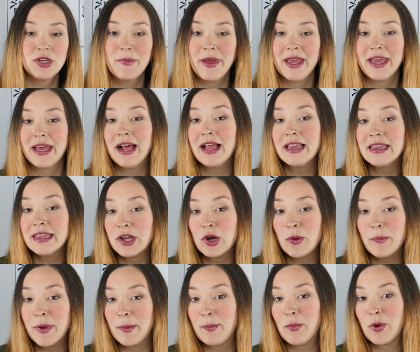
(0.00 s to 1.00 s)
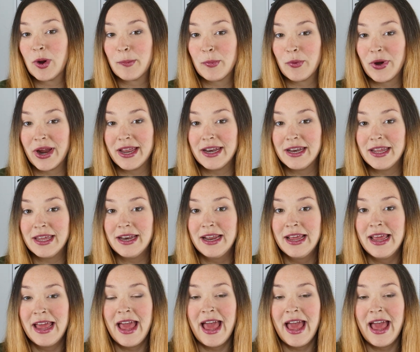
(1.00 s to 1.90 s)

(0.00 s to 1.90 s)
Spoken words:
to make it a little bit more branded.